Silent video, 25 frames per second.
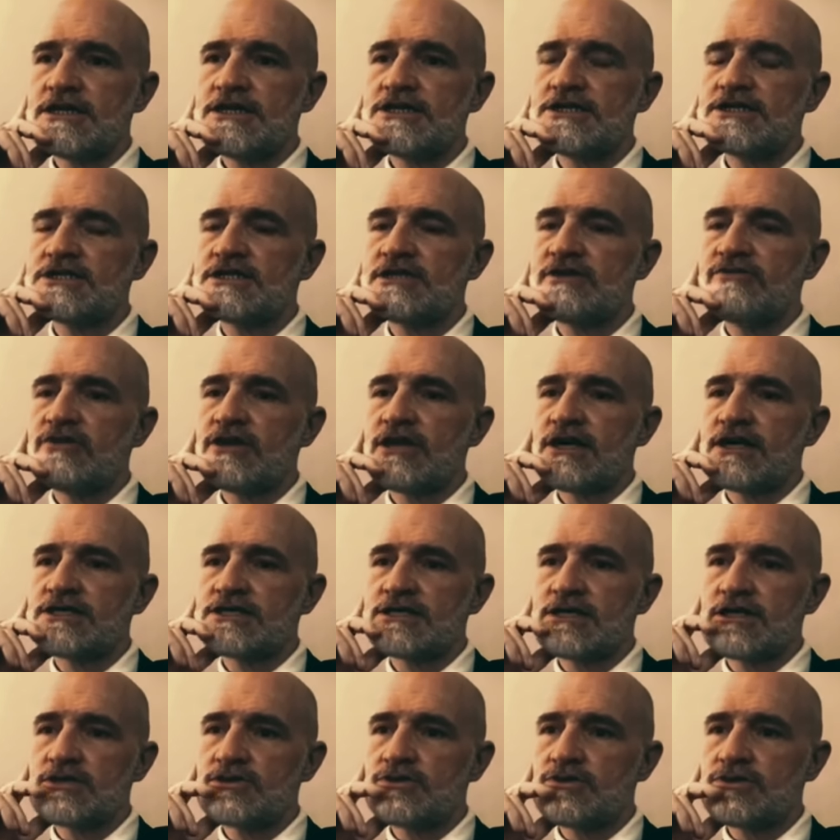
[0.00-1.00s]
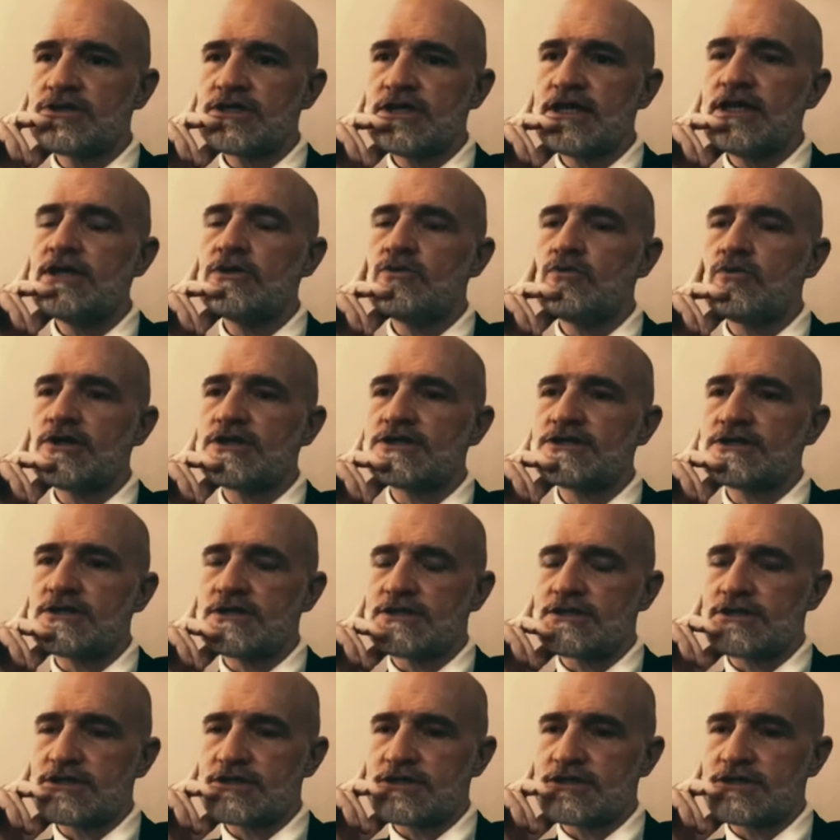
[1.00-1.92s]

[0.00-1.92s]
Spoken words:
least civilized countries in Western